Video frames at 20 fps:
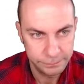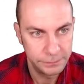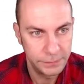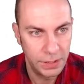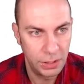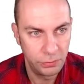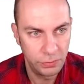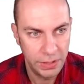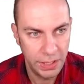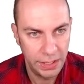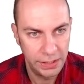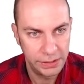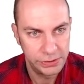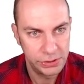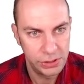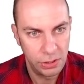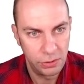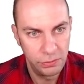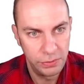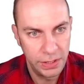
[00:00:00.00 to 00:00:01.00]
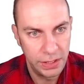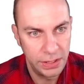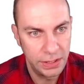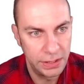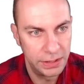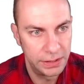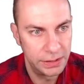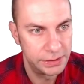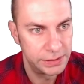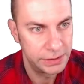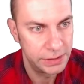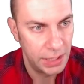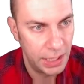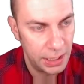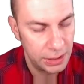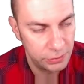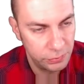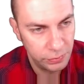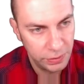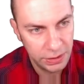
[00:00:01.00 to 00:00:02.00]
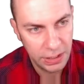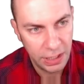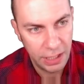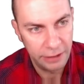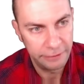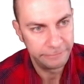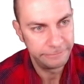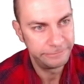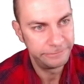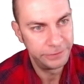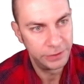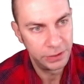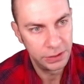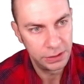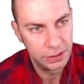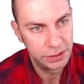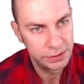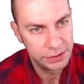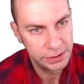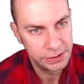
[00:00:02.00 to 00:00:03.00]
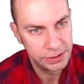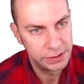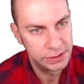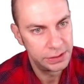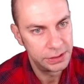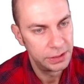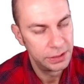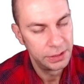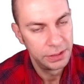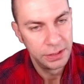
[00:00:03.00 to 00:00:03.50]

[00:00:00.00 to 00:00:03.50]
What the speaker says: Okay, so we're going to start with our first